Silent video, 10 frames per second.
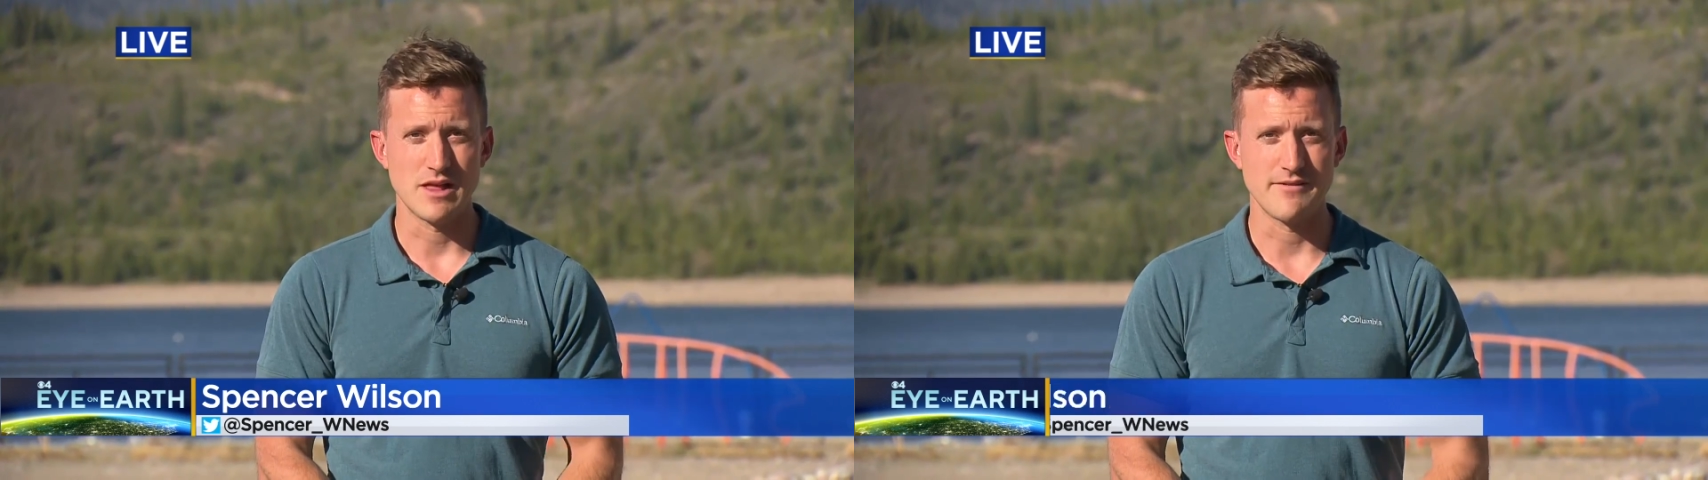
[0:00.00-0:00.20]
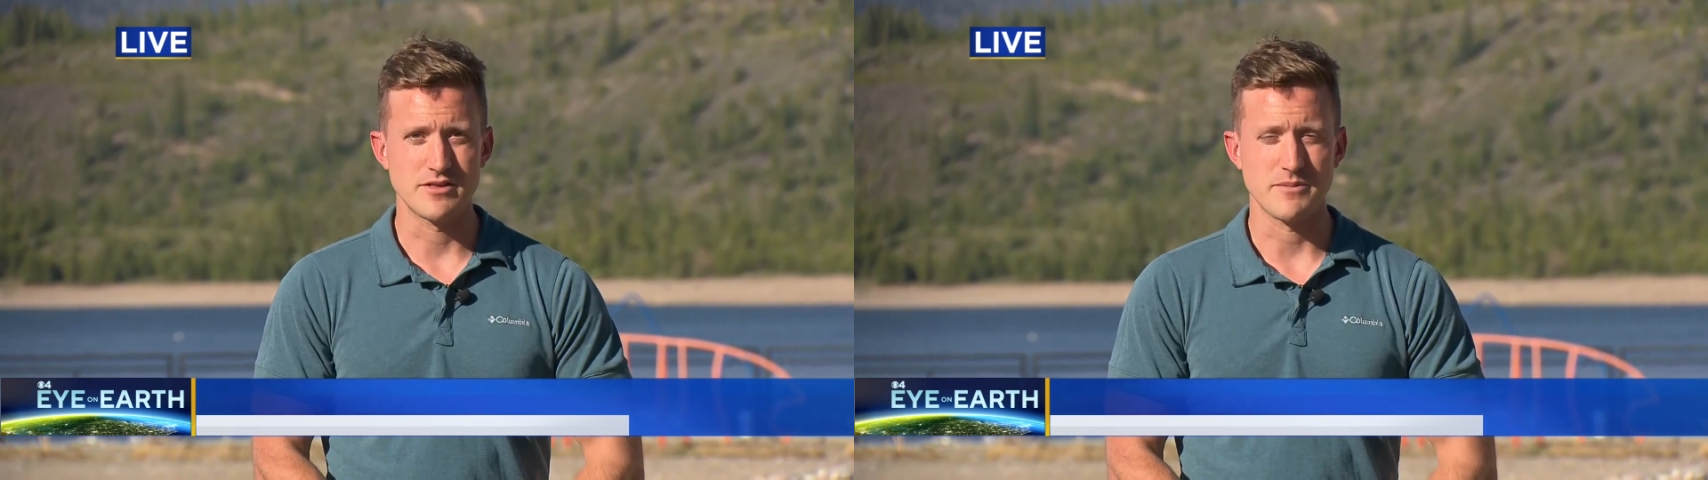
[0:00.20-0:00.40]

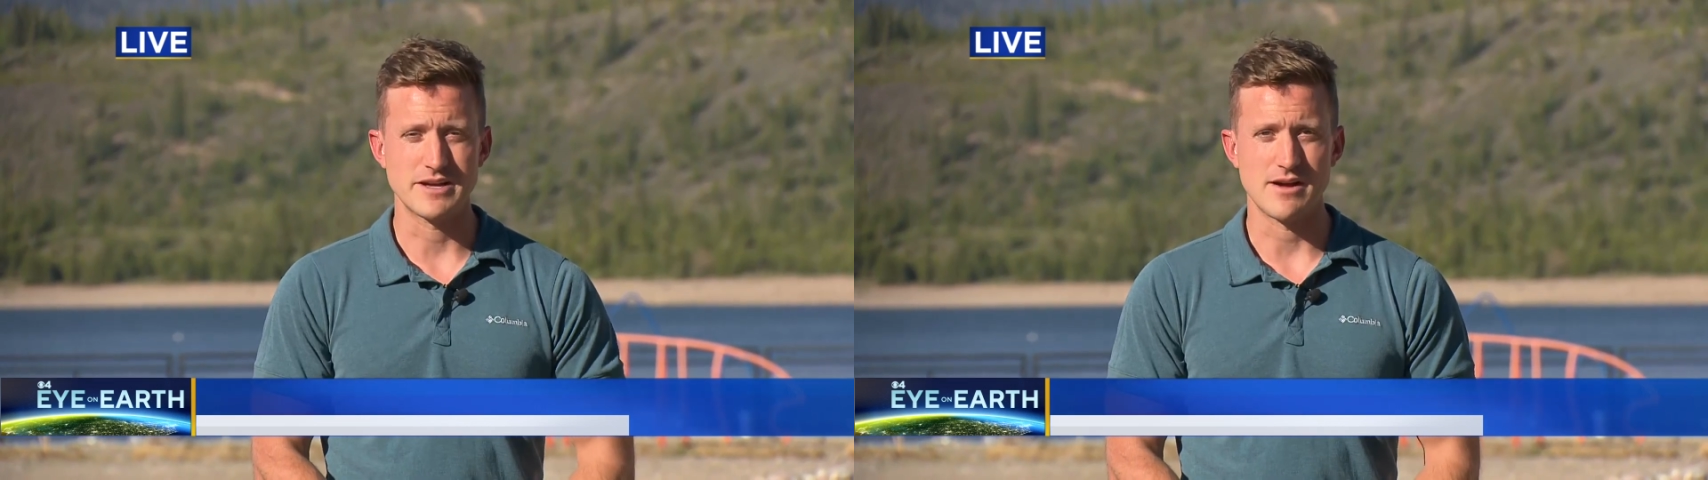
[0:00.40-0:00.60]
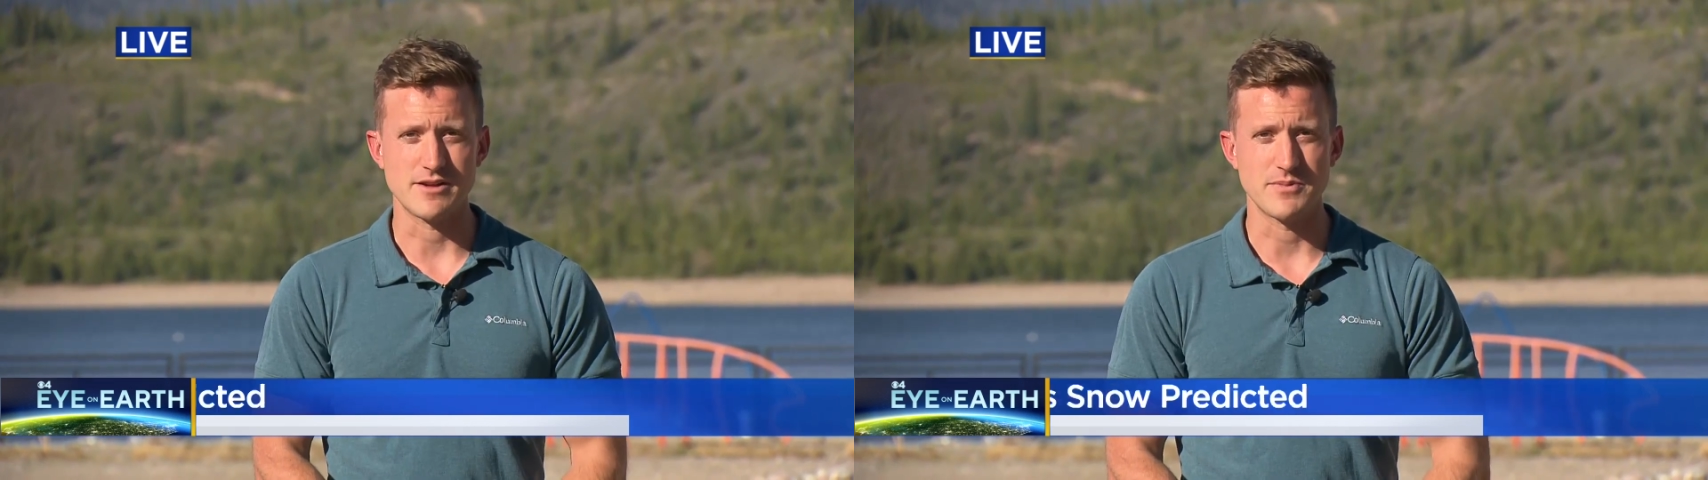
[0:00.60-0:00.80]
Live in
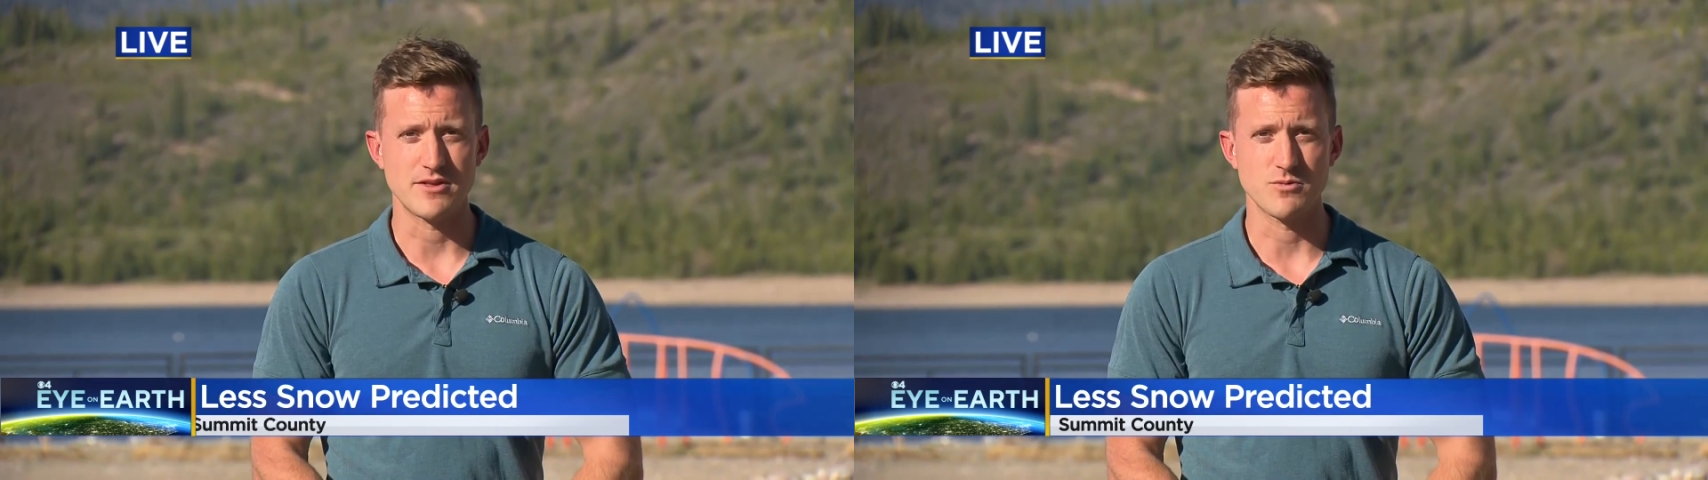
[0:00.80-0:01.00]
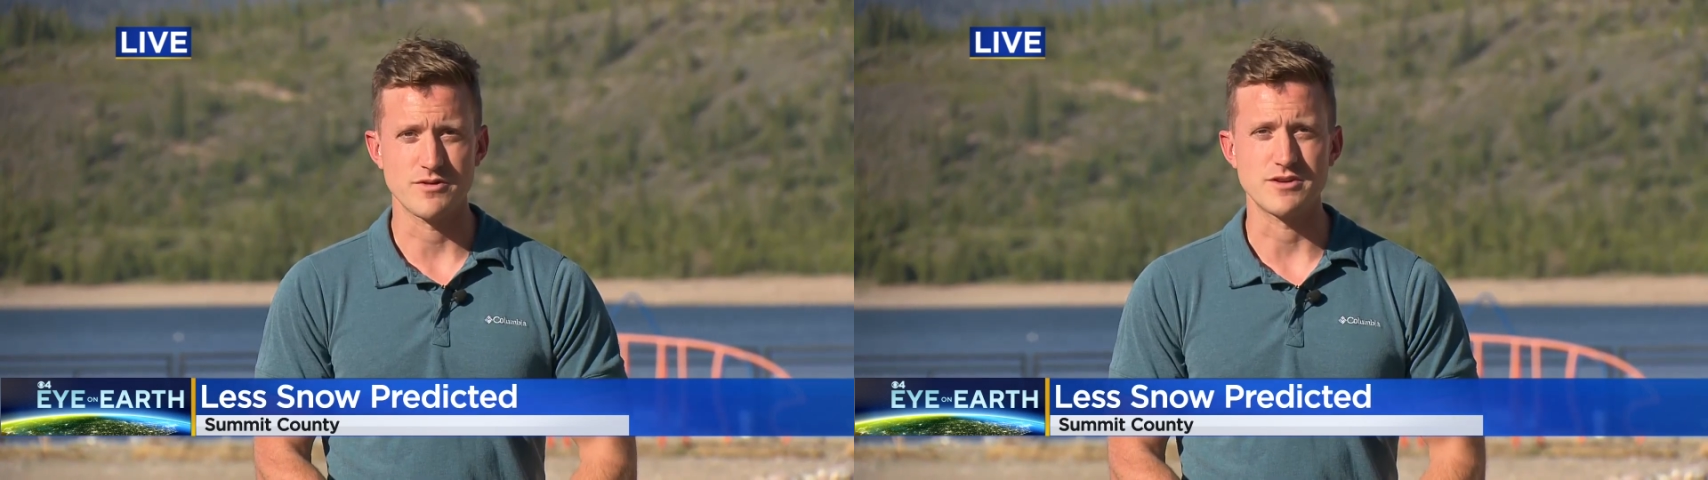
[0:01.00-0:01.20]
Summit County,
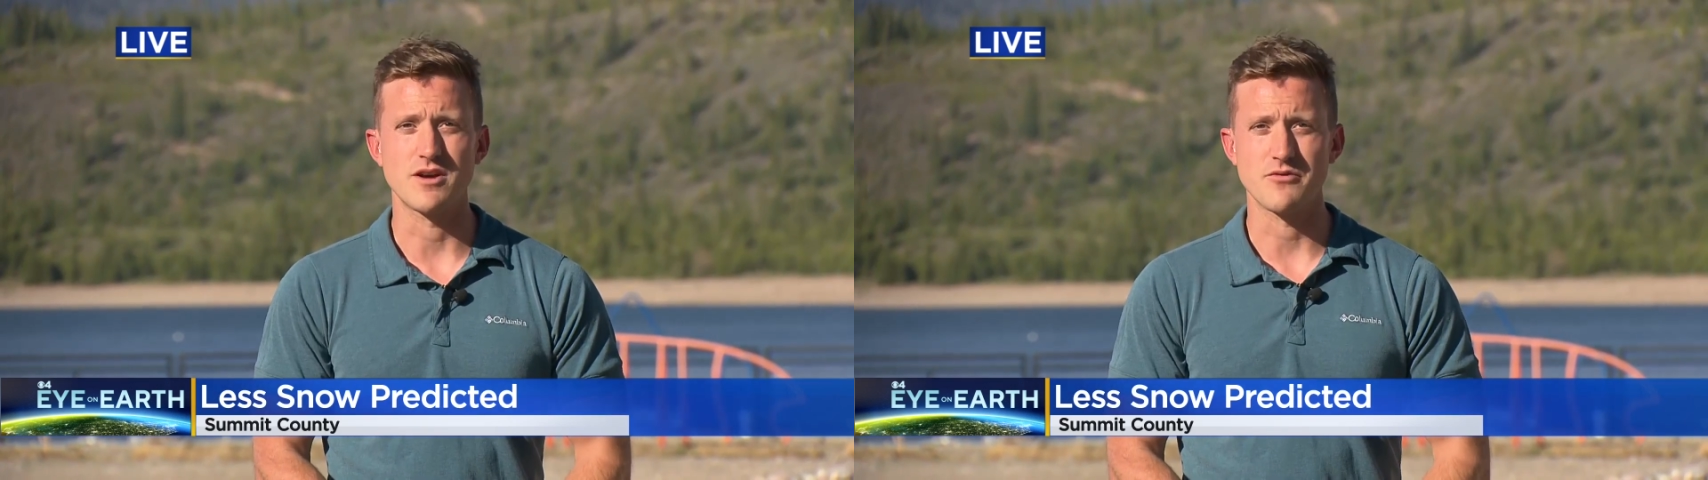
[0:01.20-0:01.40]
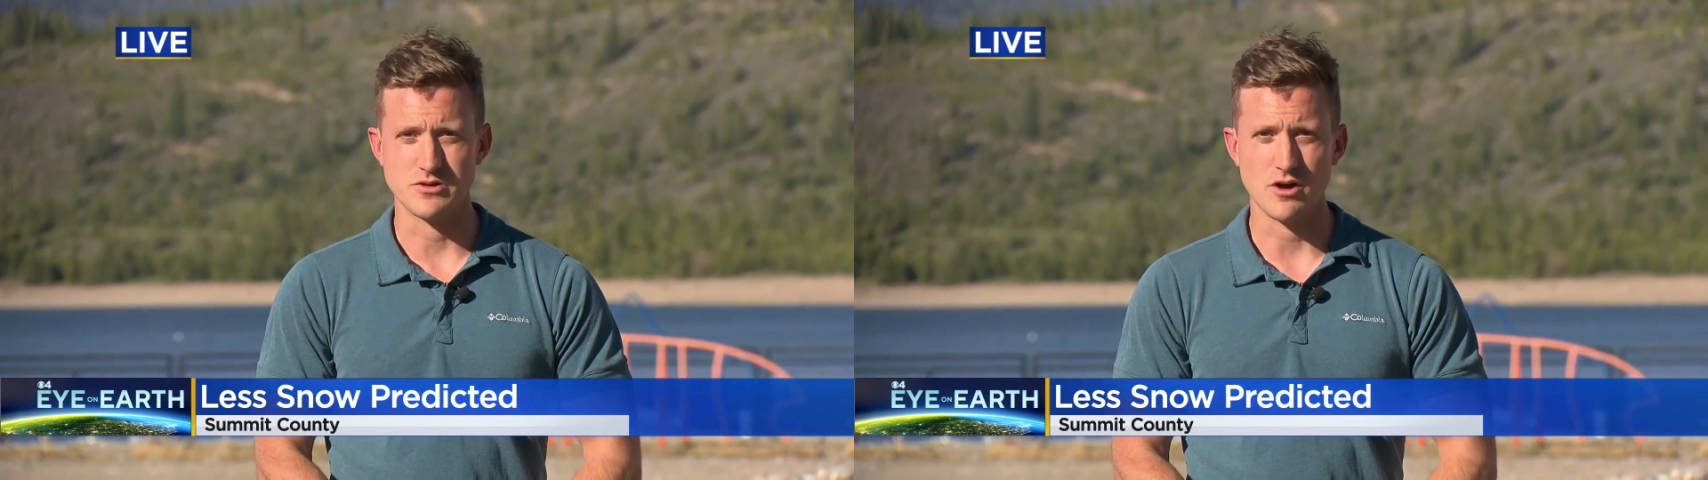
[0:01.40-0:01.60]
Spencer
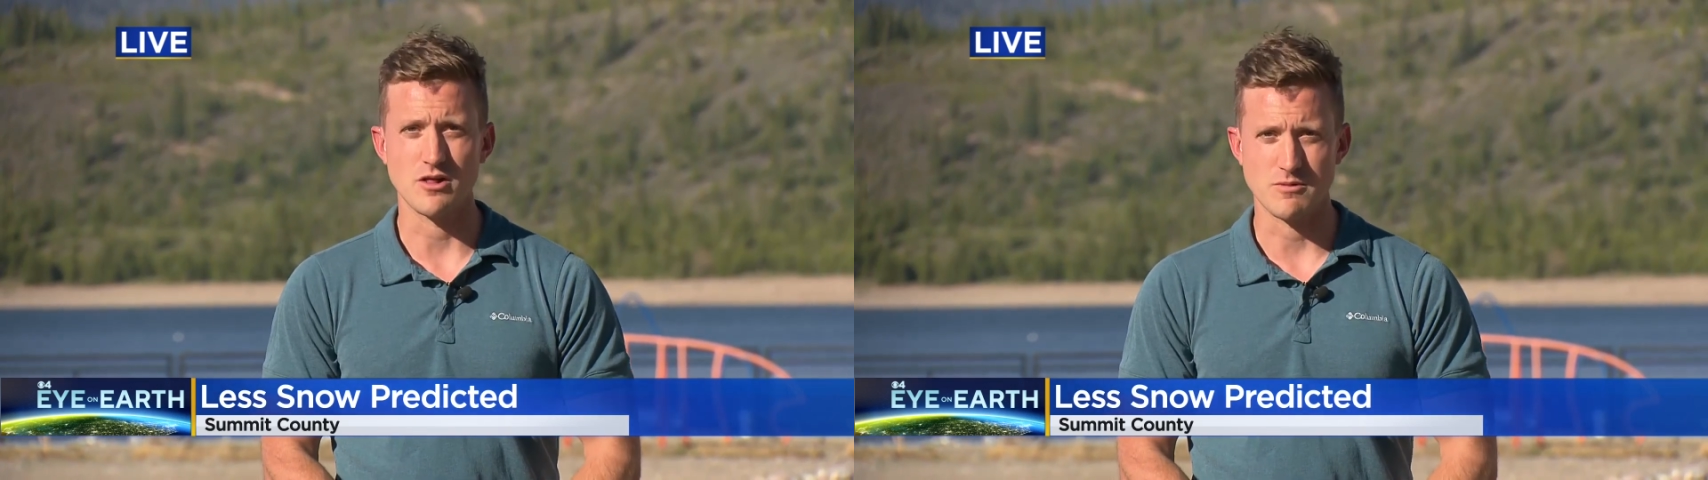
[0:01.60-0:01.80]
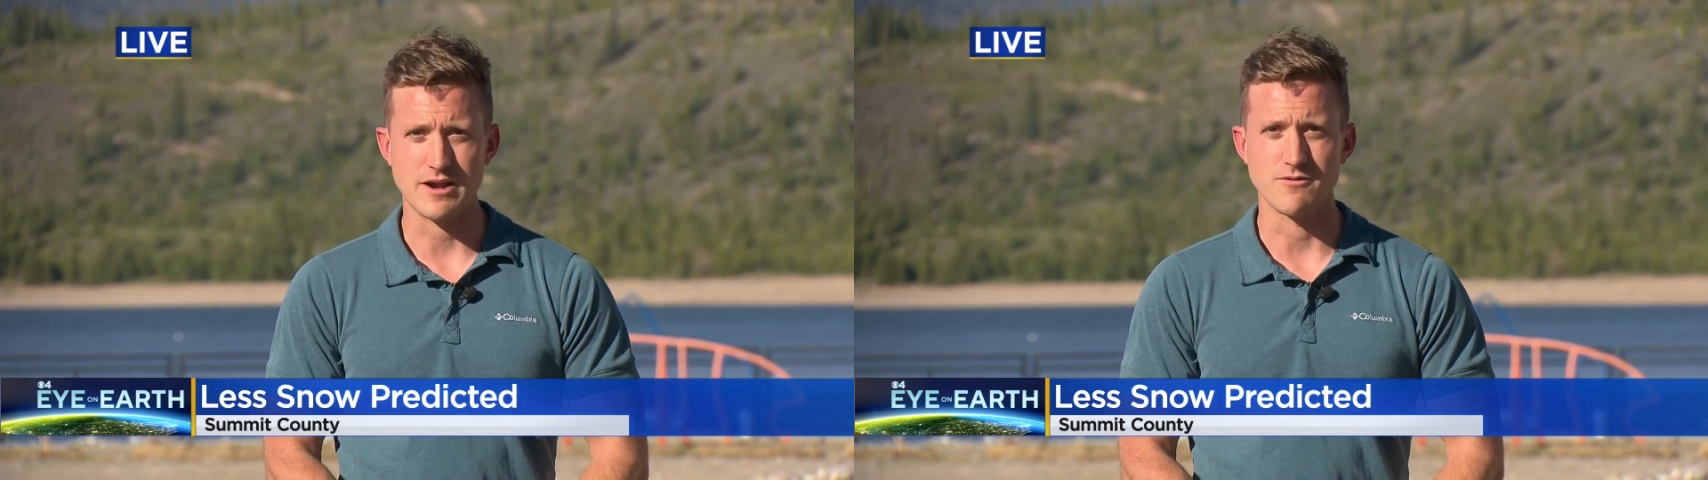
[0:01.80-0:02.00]
Wilson covering
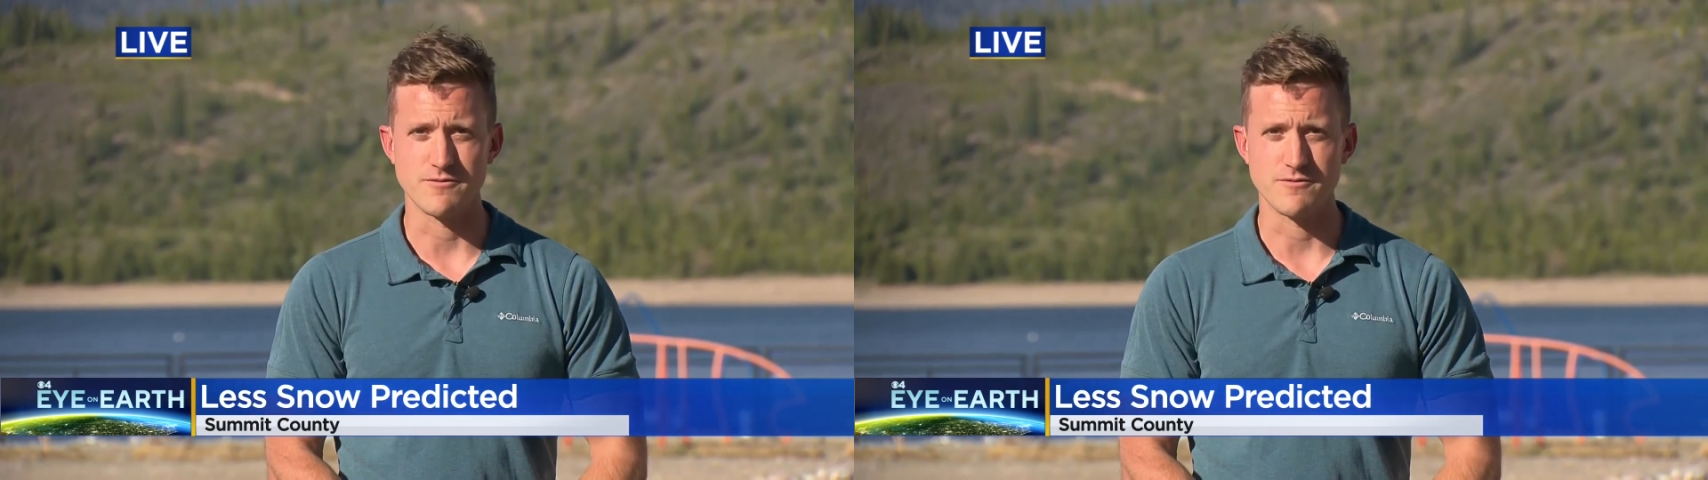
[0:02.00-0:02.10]
Colorado